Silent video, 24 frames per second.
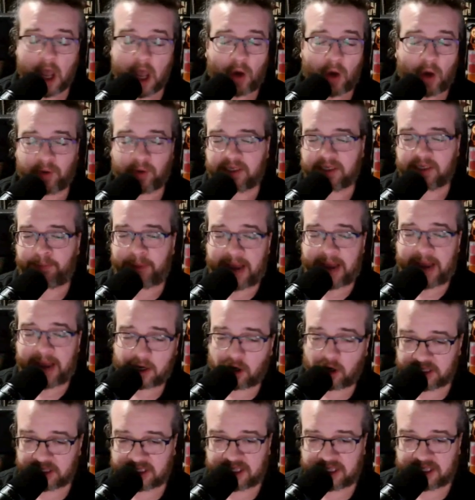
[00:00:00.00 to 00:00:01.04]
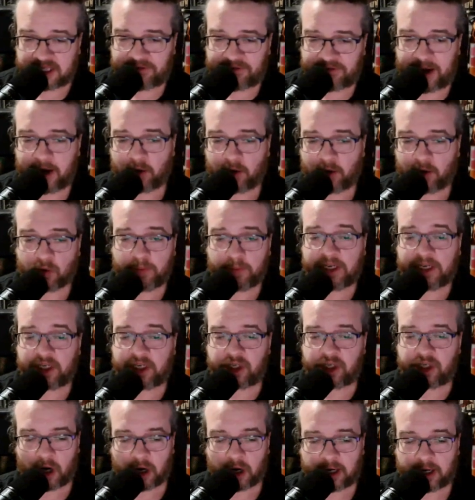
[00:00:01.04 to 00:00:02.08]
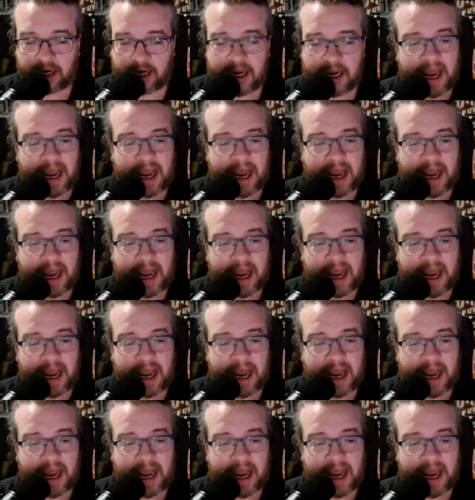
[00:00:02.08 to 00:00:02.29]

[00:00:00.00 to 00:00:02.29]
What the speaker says: was back on Sapphire Ruby Shark